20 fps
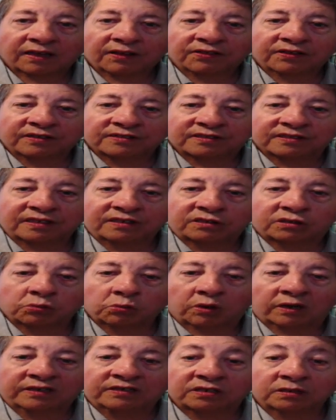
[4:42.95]
the
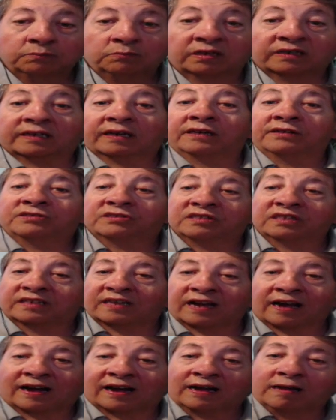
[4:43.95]
situation because the
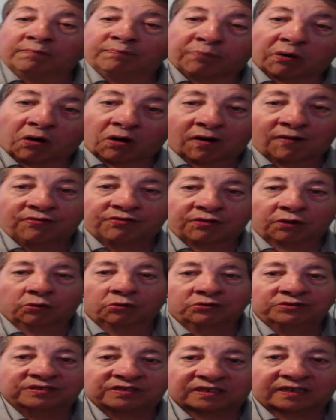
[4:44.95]
guy bought
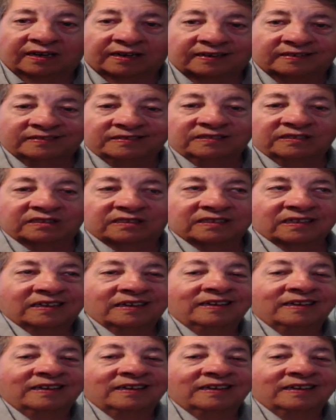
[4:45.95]
those guns